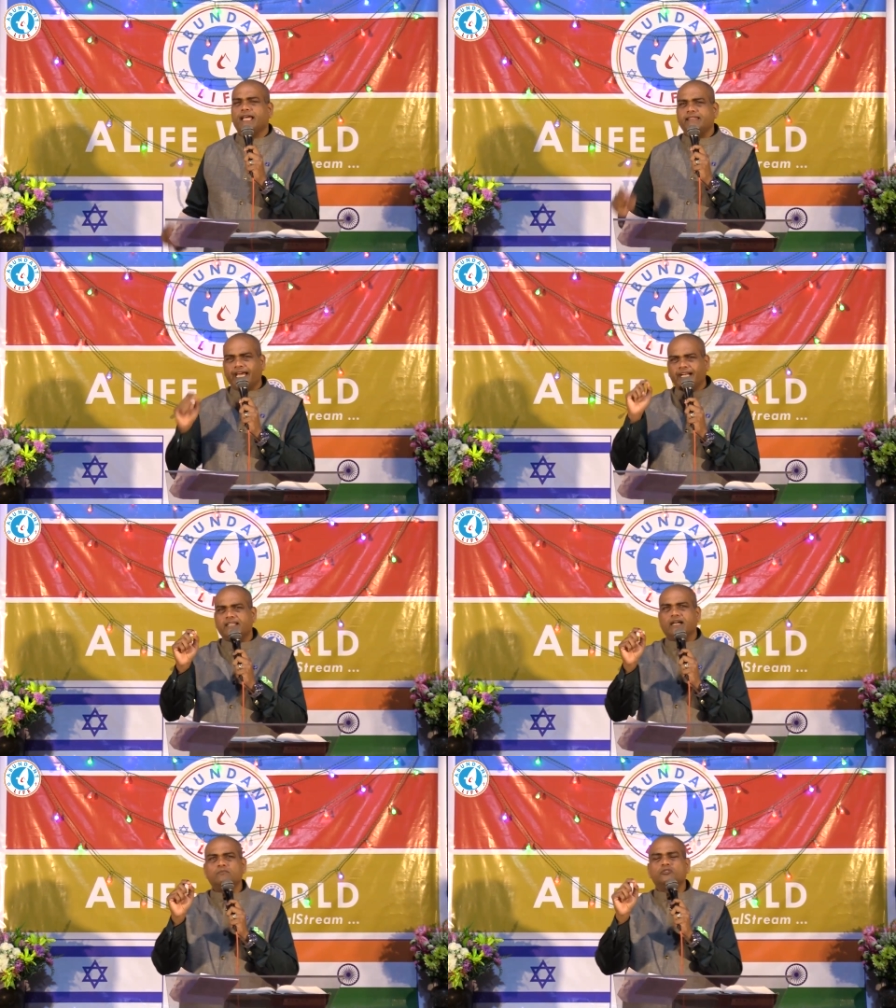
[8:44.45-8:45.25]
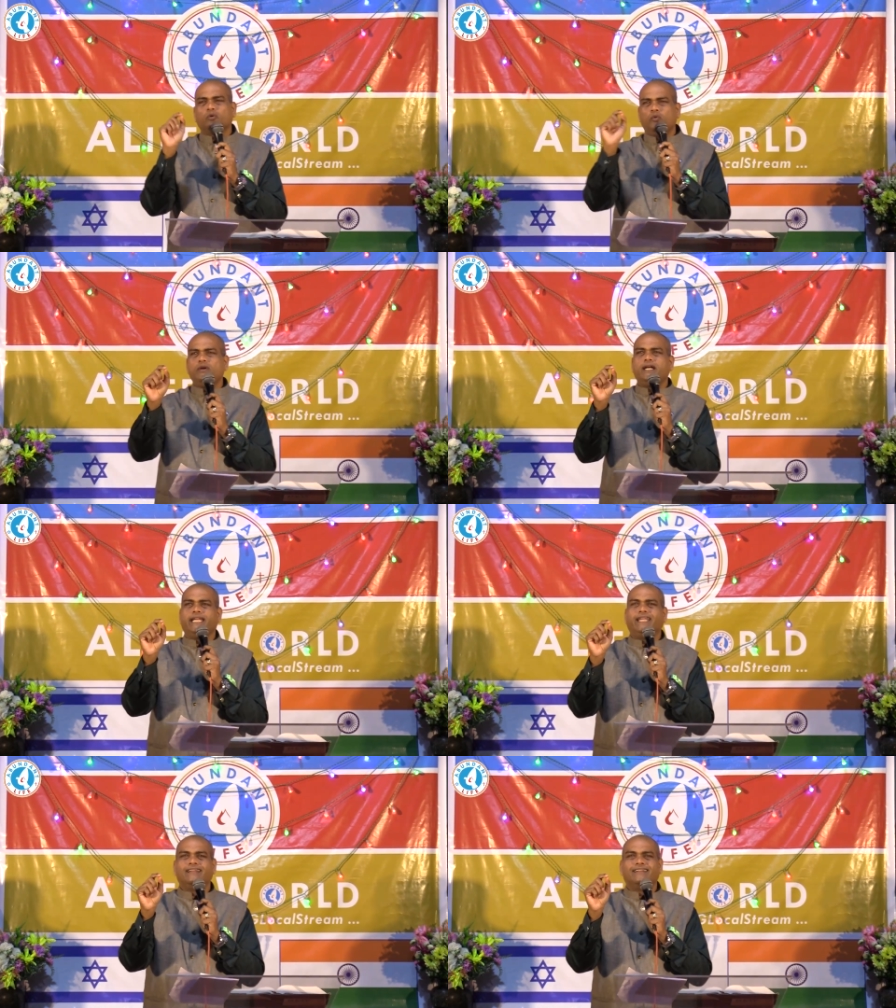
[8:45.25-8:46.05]
And that comes
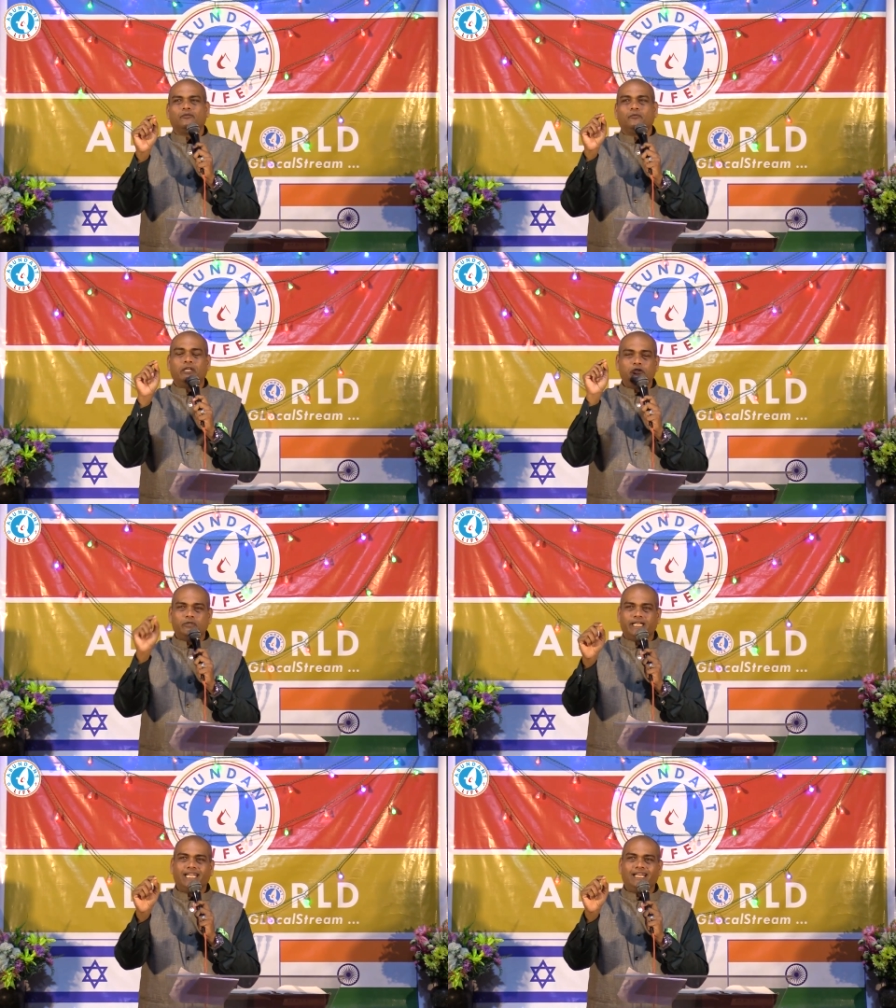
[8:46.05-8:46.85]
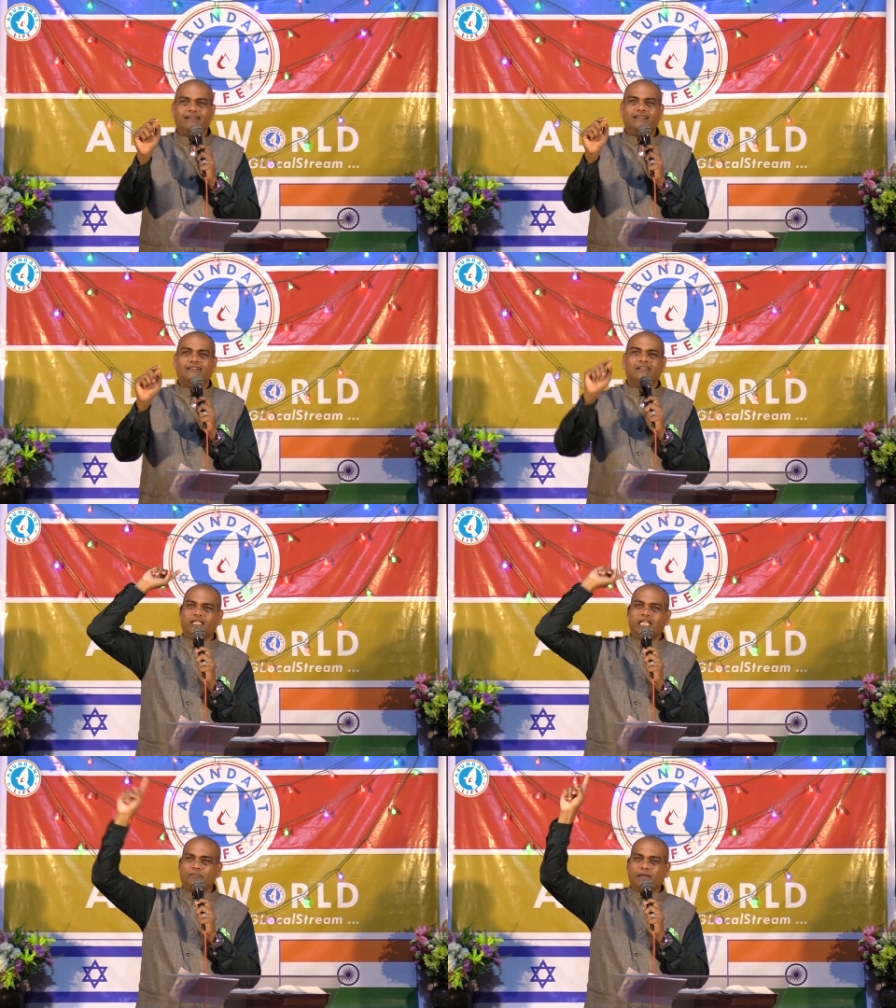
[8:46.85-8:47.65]
only when you deal
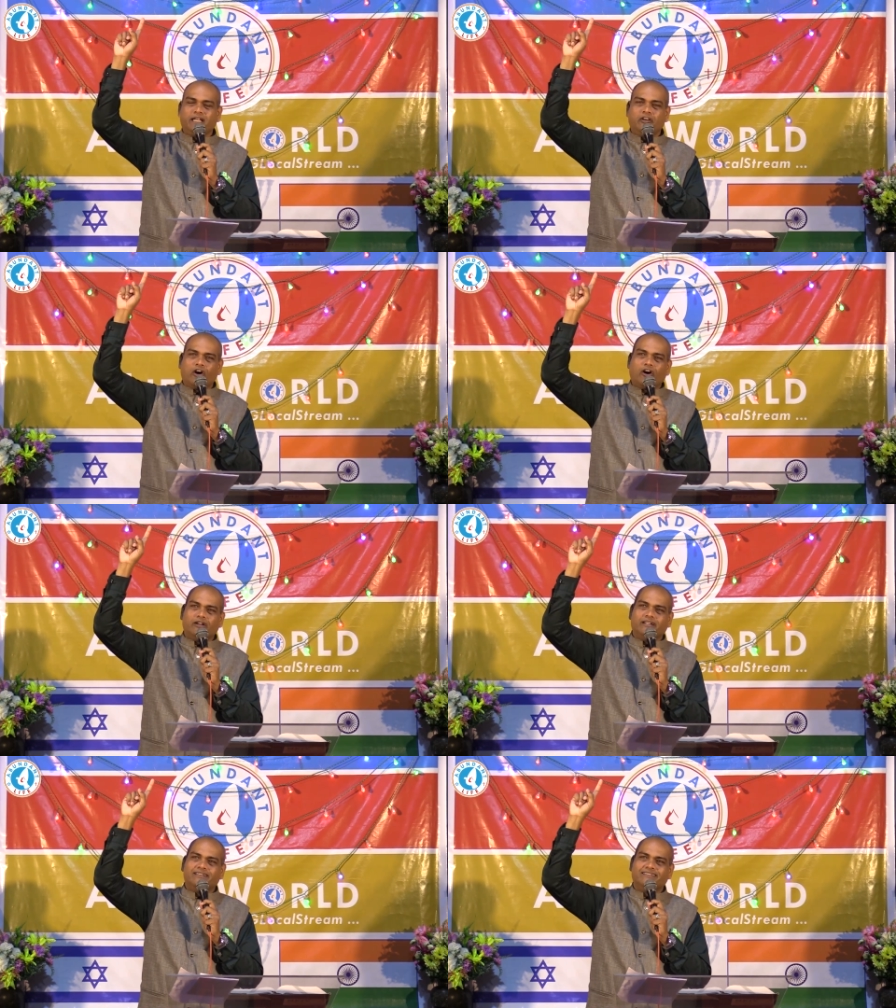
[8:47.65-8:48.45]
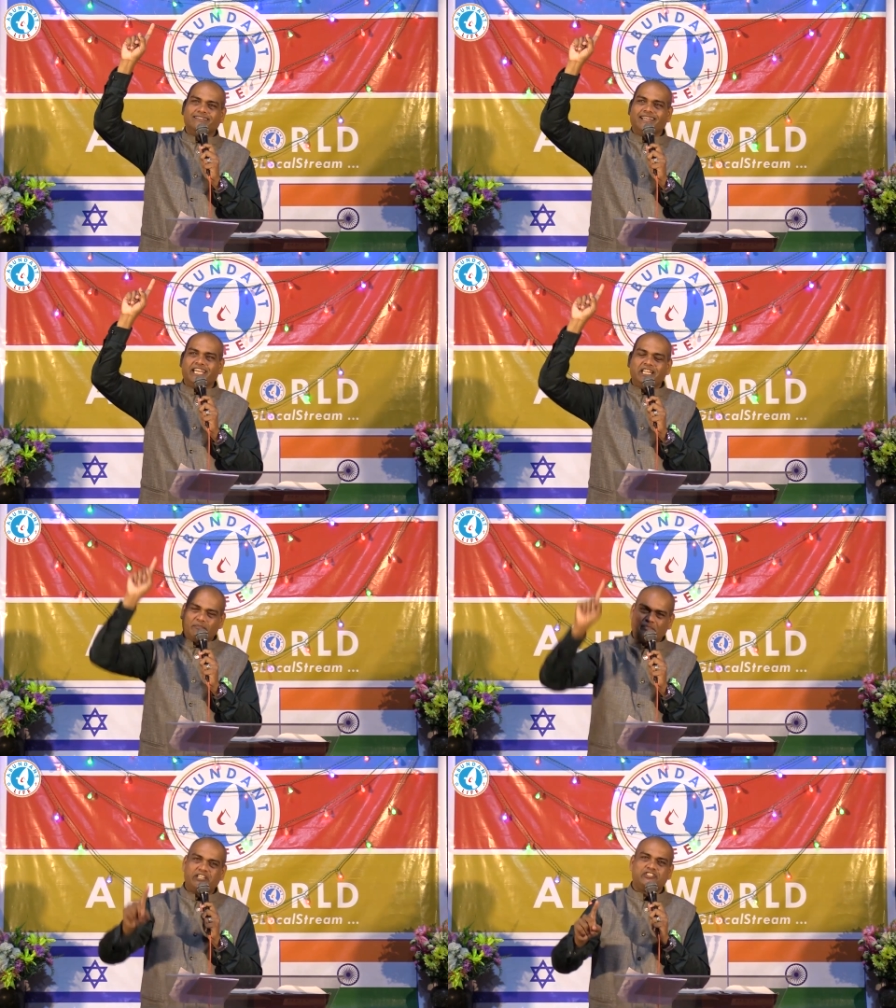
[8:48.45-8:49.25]
keeping God in
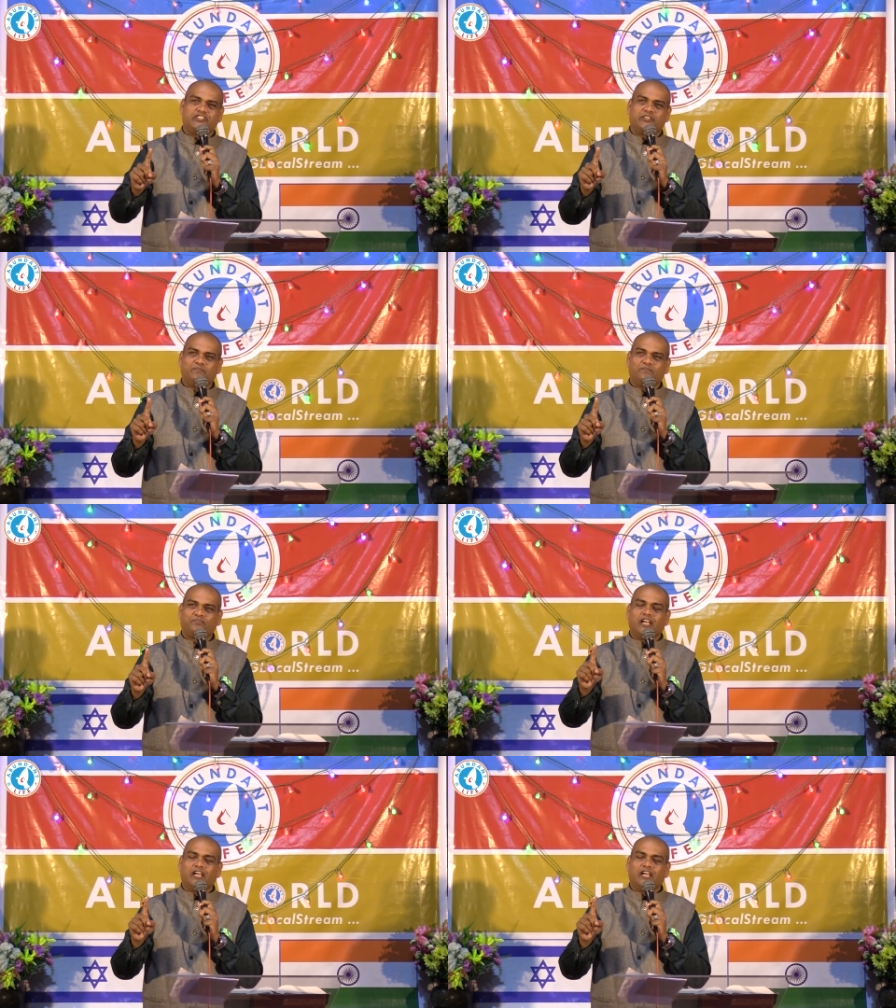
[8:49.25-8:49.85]
the picture.